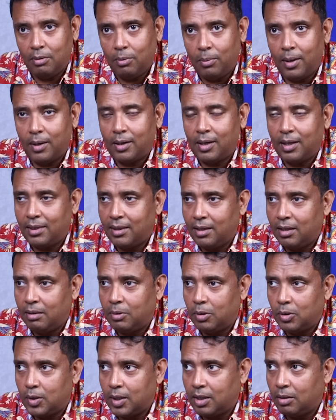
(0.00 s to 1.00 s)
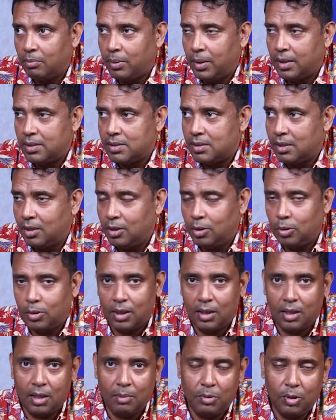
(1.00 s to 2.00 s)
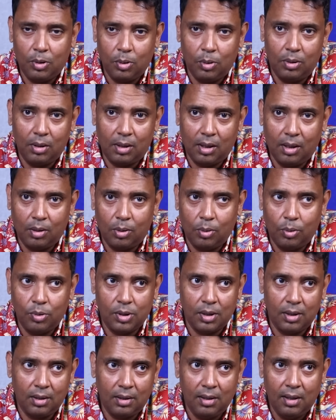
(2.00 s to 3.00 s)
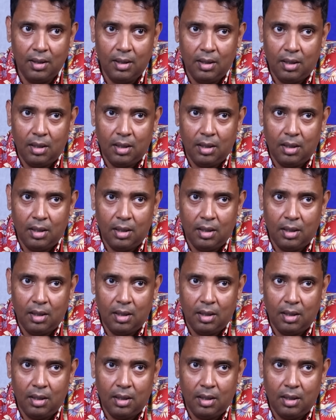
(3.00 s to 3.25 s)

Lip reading: what I think about Tata Powers and you can come to your own conclusion